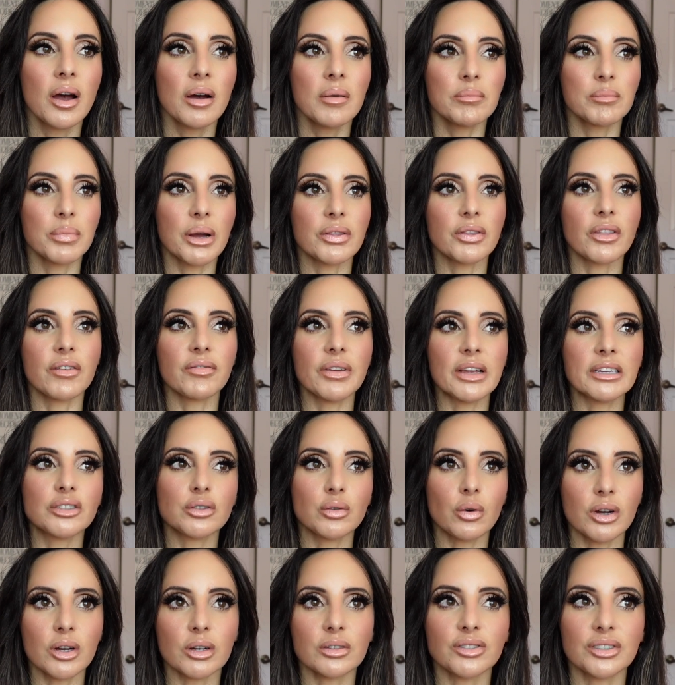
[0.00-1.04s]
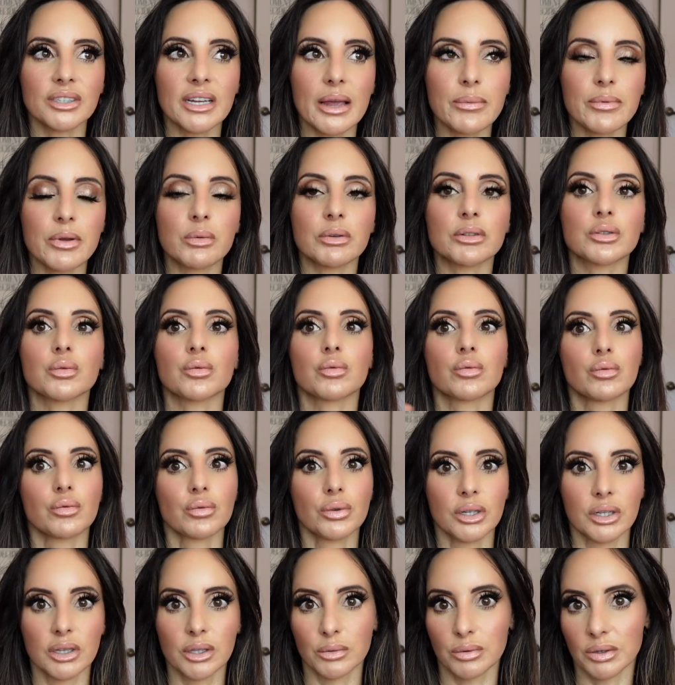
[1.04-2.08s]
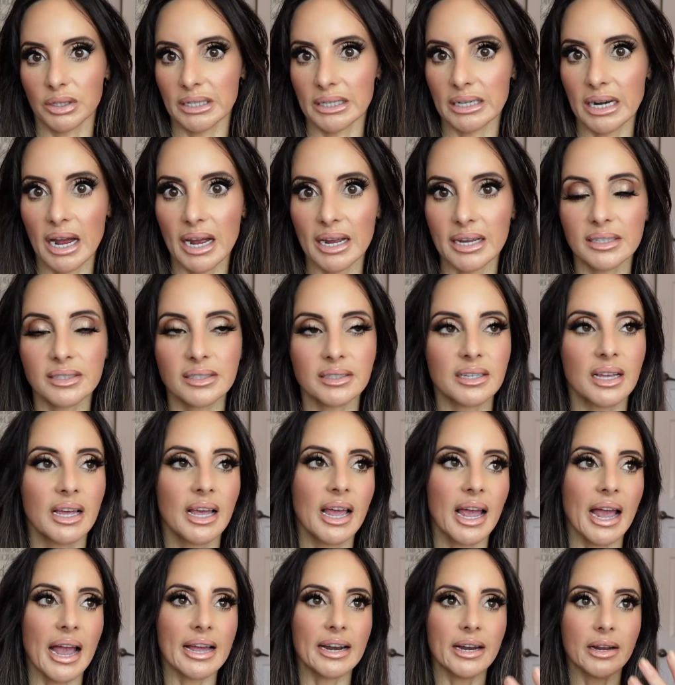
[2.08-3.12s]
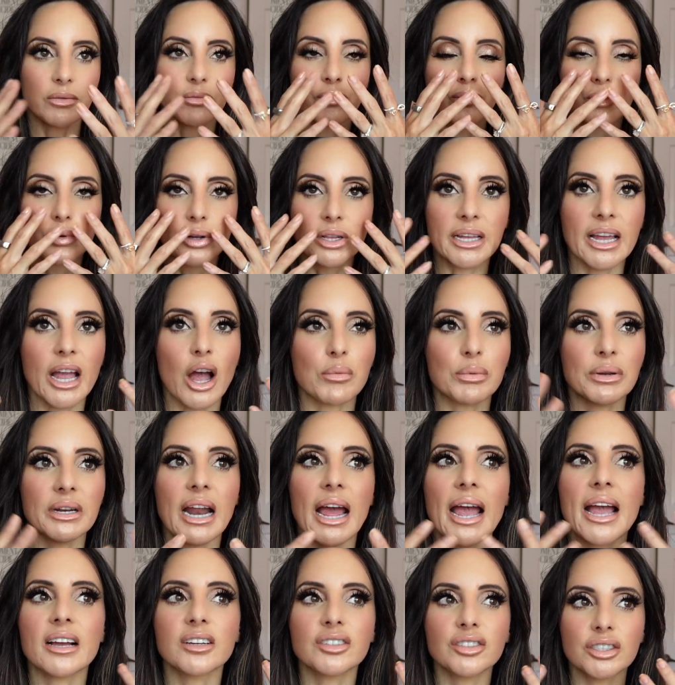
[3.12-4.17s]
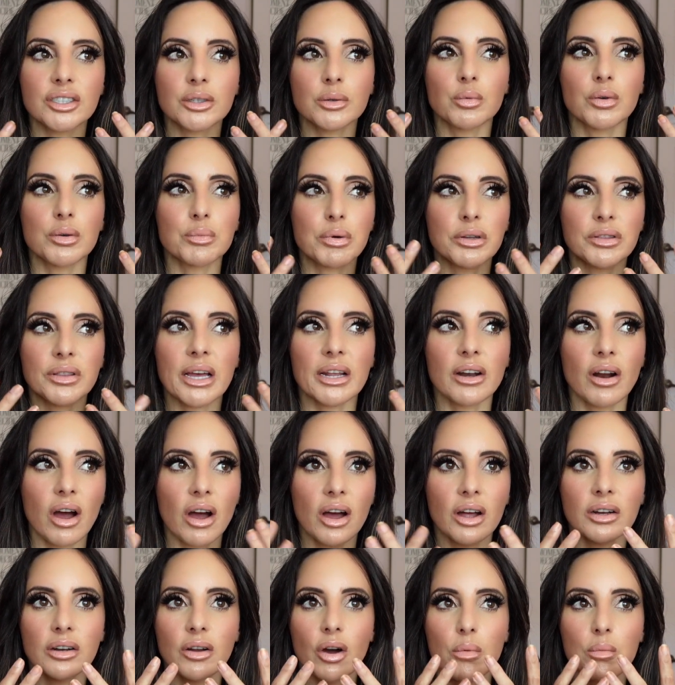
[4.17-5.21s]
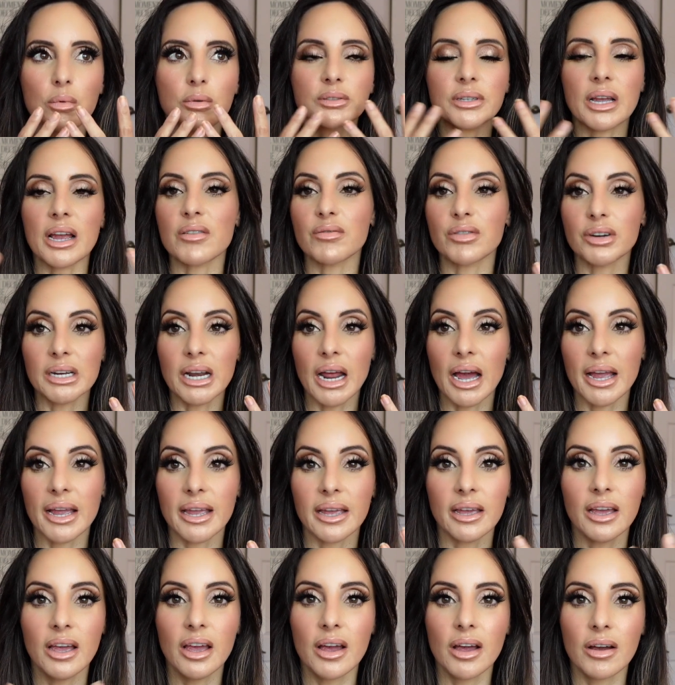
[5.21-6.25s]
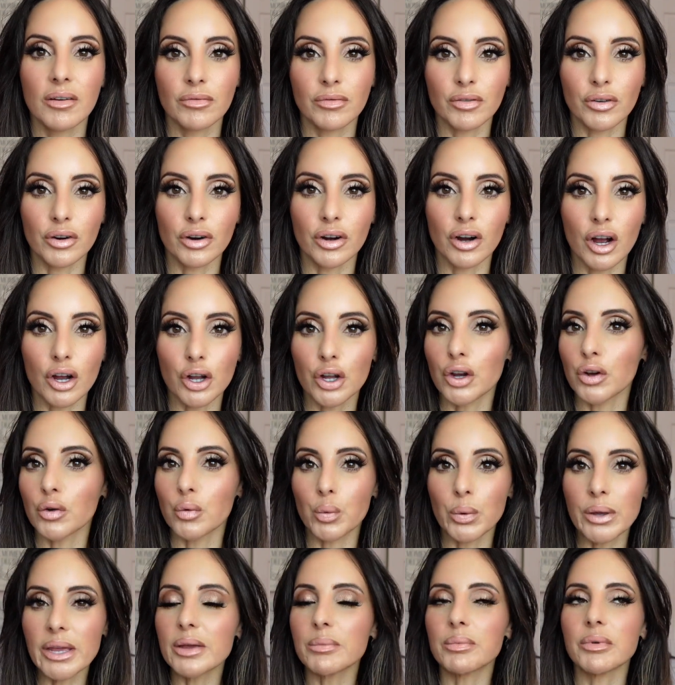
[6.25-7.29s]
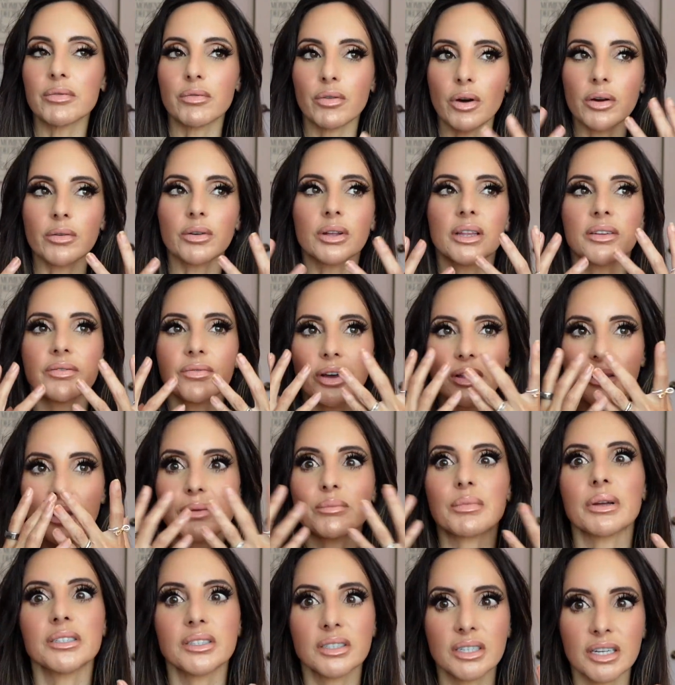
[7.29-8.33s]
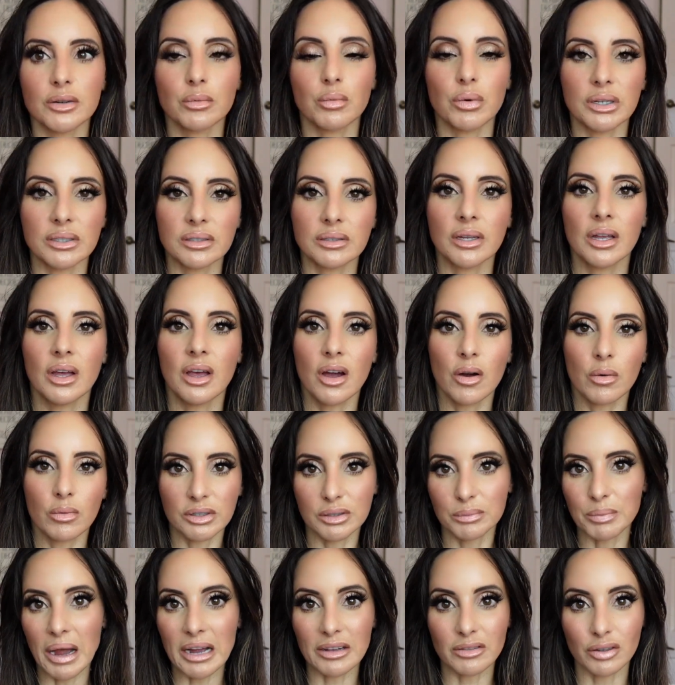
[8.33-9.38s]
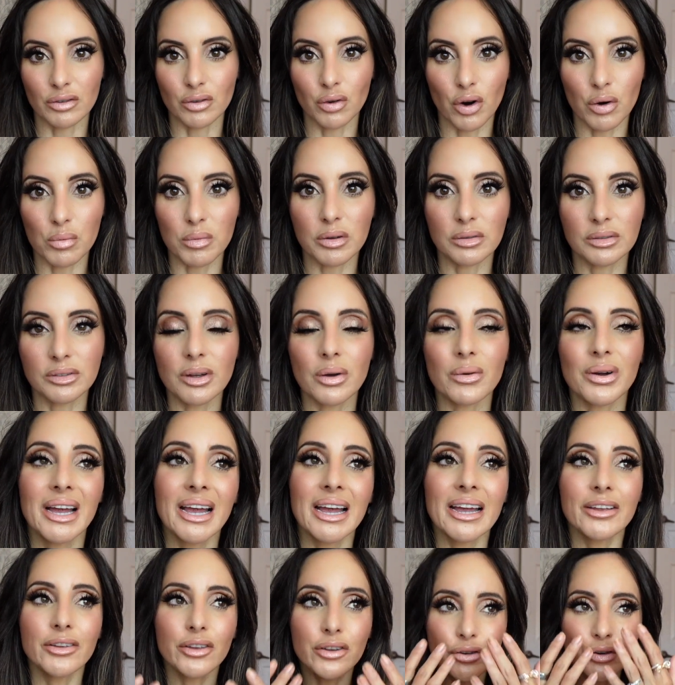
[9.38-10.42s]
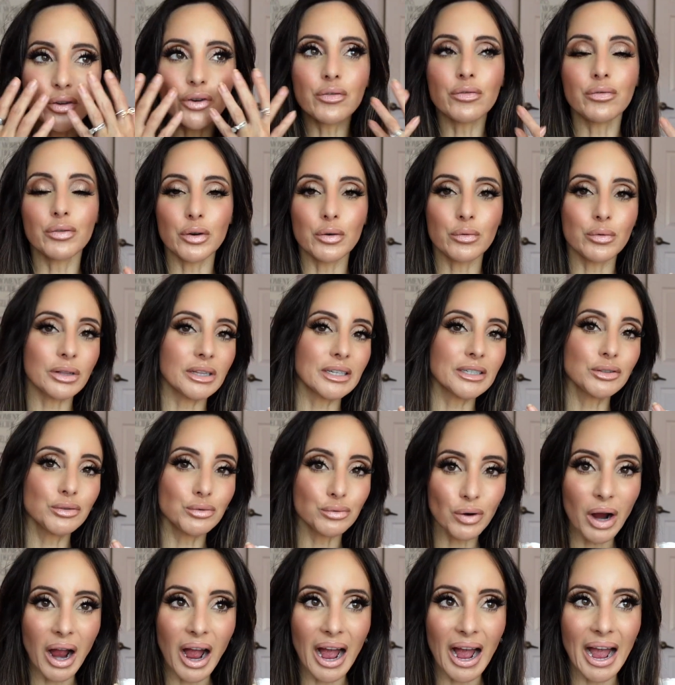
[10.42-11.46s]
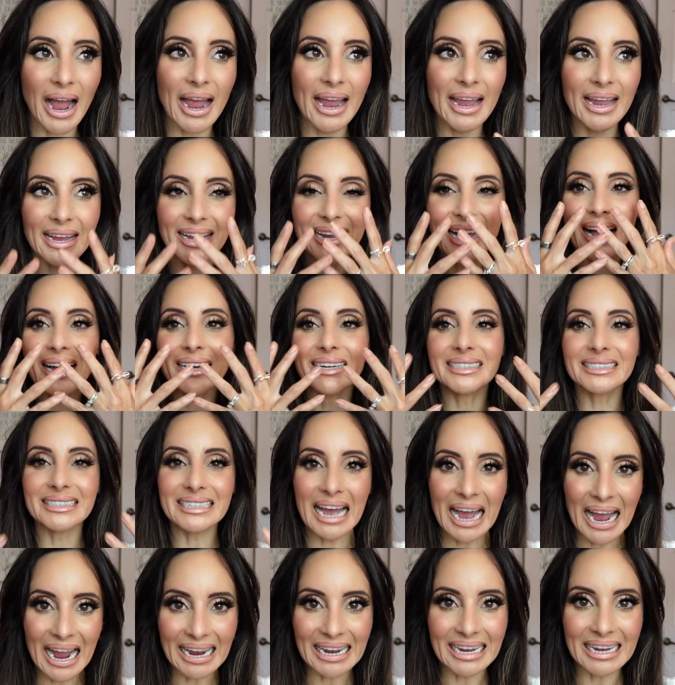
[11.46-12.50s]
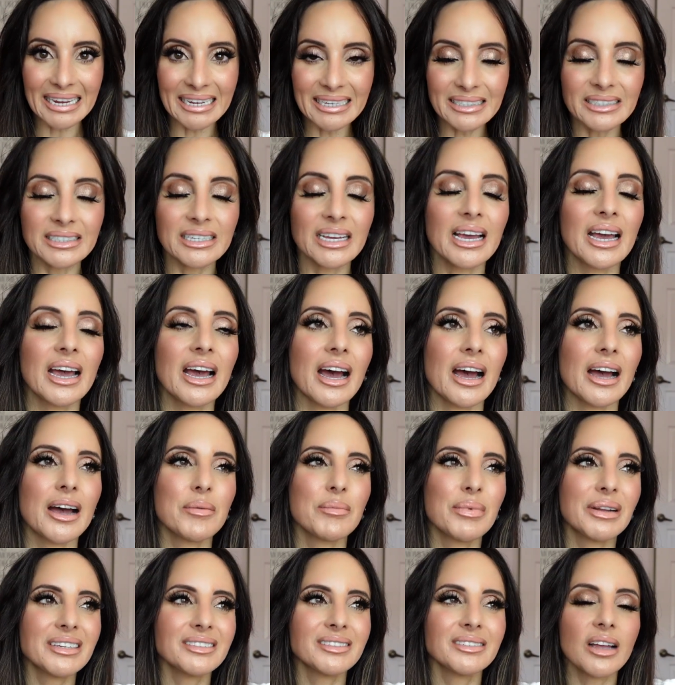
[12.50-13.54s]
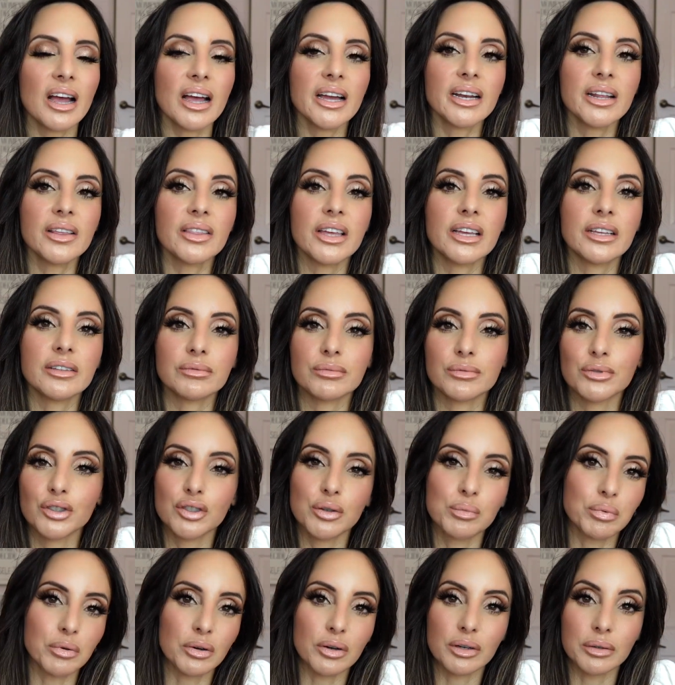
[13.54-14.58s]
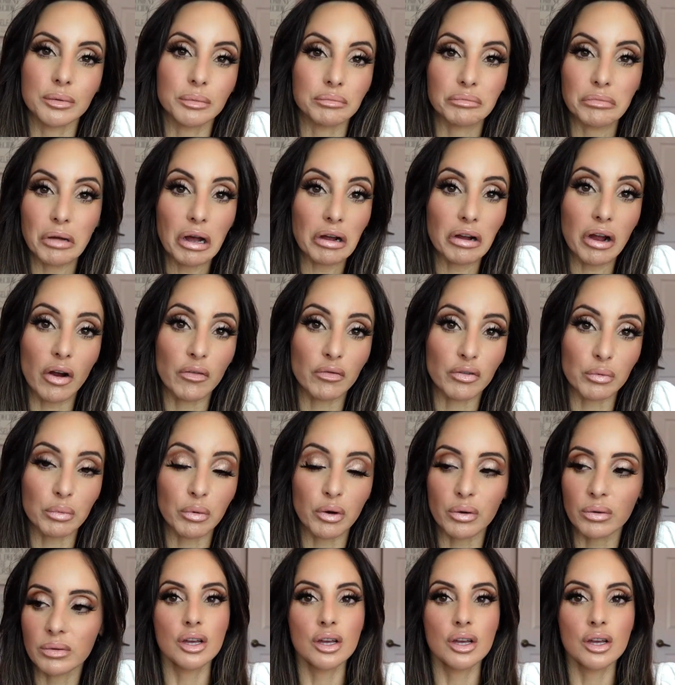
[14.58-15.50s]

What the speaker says: but the facial oil she gave me was really, really nice, and it really helped. And I actually would put that on almost every night for a good week before I really felt like my skin was back to normal. So you do feel really dry, kind of tight, but it's not anything super uncomfortable.